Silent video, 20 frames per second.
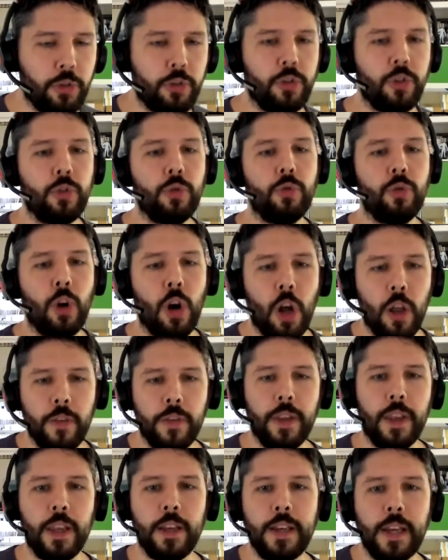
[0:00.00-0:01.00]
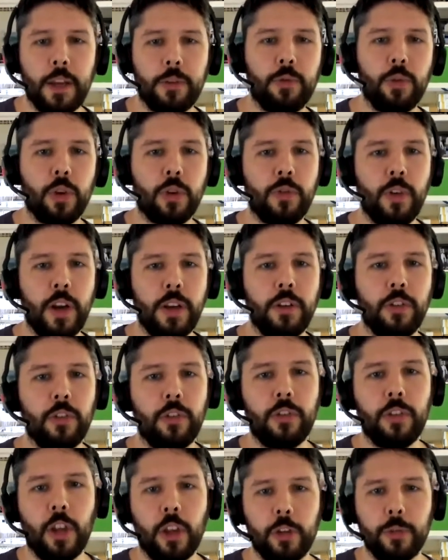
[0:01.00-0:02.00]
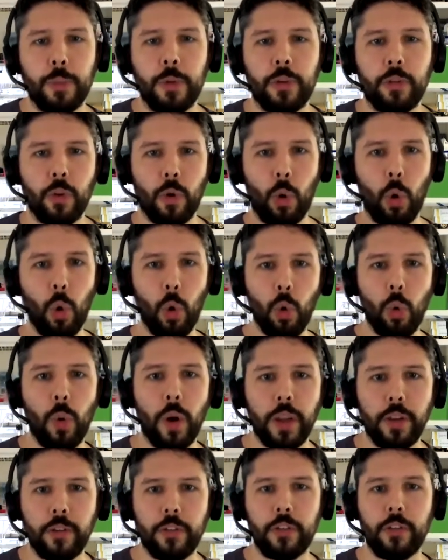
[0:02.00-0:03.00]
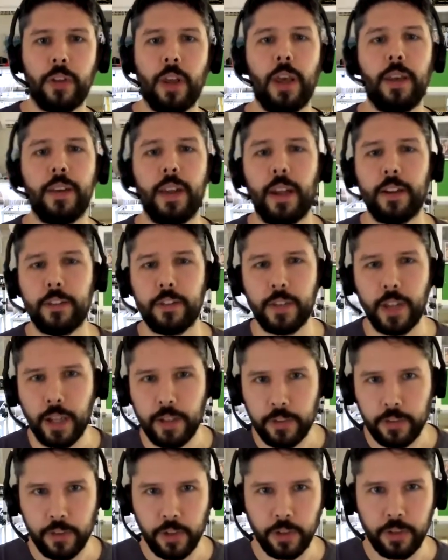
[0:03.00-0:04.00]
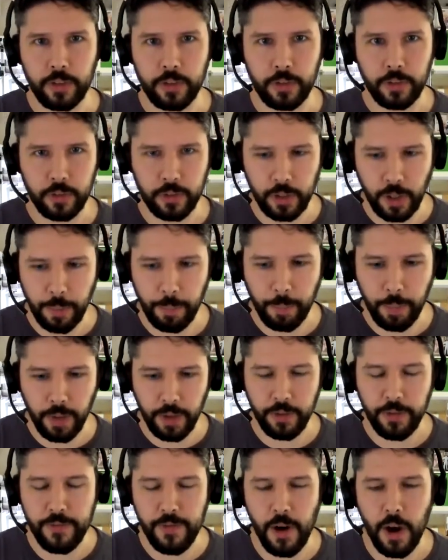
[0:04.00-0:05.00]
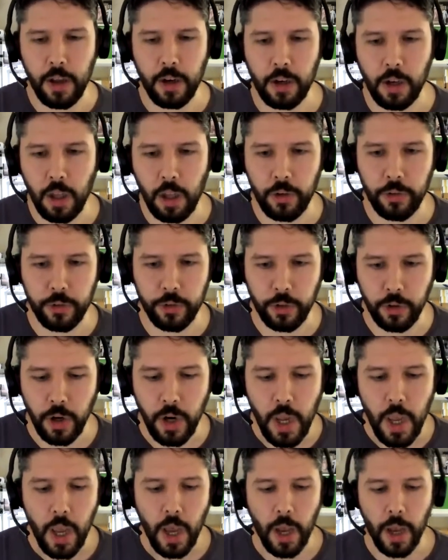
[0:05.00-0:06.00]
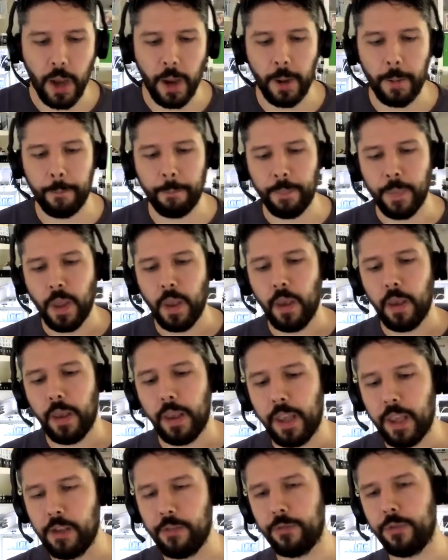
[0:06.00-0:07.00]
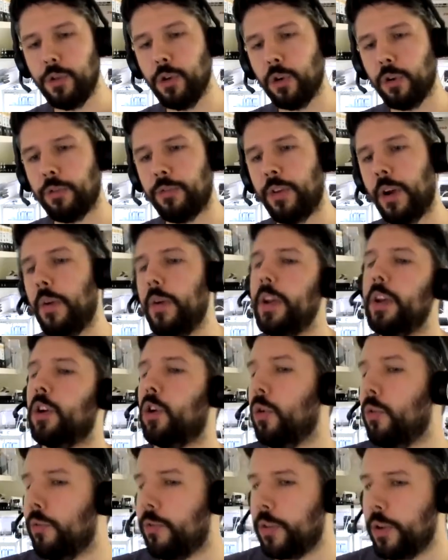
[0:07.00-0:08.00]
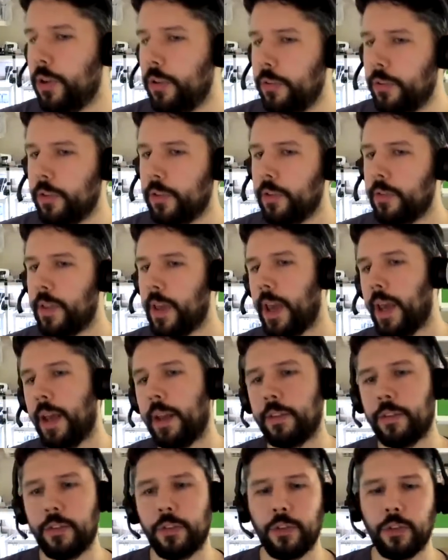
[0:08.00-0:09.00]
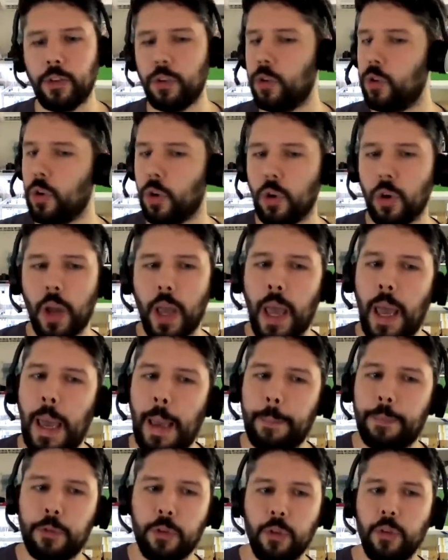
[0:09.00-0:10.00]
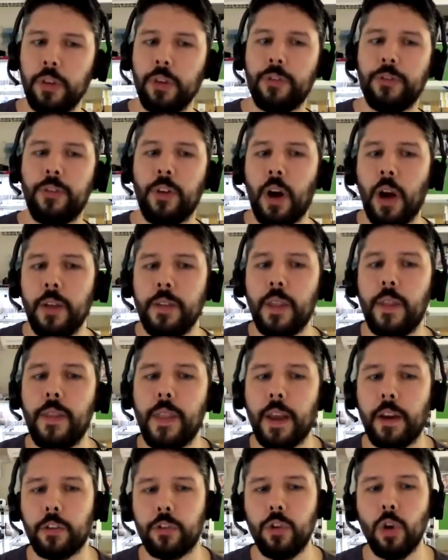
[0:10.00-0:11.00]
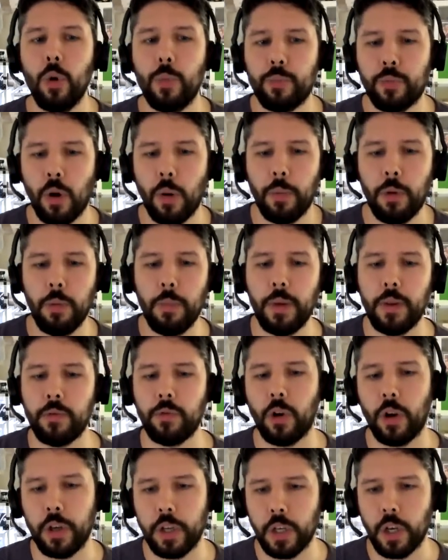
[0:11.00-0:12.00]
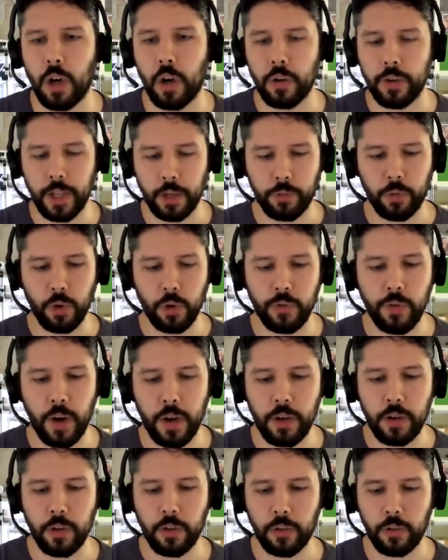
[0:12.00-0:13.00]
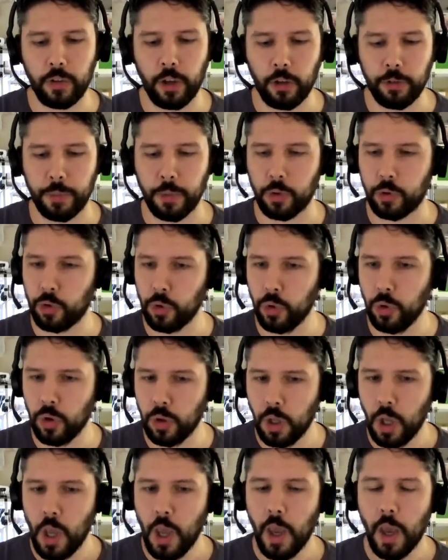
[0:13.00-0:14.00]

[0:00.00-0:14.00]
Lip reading: should run a network readiness assessment always. That's the simple and final answer. If you're very confident that you're absolutely fine, then there's no problem in running our network readiness assessment tool